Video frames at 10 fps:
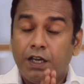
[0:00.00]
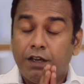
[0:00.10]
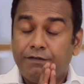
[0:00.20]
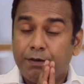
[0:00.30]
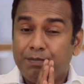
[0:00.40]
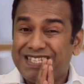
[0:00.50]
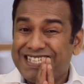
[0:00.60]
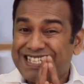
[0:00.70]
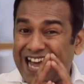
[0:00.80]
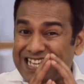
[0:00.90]
if your
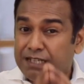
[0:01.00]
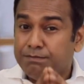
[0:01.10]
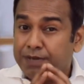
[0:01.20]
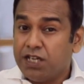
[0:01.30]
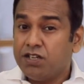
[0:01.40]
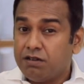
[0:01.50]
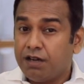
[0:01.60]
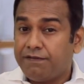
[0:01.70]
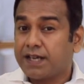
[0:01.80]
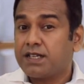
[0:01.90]
business hasn't been
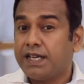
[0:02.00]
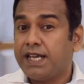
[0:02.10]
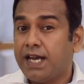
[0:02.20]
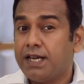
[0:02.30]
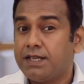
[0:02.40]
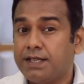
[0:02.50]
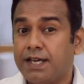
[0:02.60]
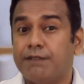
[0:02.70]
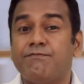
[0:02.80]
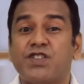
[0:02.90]
affected yet,
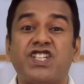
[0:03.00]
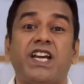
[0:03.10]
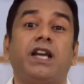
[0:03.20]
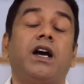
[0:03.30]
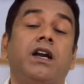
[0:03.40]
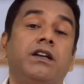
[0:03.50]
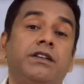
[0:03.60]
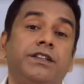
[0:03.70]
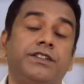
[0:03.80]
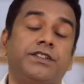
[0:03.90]
then staying under
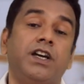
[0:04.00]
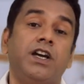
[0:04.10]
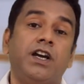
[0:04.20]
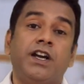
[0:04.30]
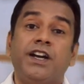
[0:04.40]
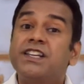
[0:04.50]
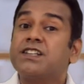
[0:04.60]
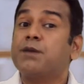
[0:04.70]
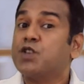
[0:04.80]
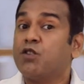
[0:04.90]
this
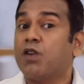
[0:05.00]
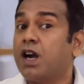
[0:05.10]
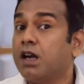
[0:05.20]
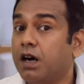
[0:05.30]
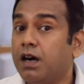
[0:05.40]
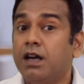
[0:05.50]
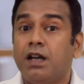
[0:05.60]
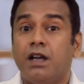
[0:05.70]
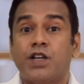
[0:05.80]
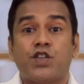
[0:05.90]
disruption radar
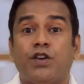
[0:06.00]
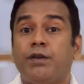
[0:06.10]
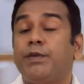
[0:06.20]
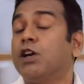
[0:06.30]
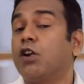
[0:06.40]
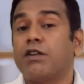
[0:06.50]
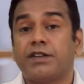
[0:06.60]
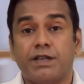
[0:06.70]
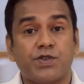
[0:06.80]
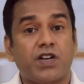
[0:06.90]
shouldn't be a
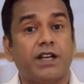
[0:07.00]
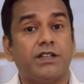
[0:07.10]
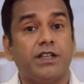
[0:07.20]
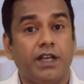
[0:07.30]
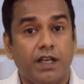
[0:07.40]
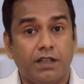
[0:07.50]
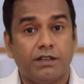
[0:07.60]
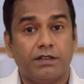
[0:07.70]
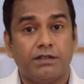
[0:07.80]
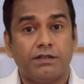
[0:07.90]
long term strategy either.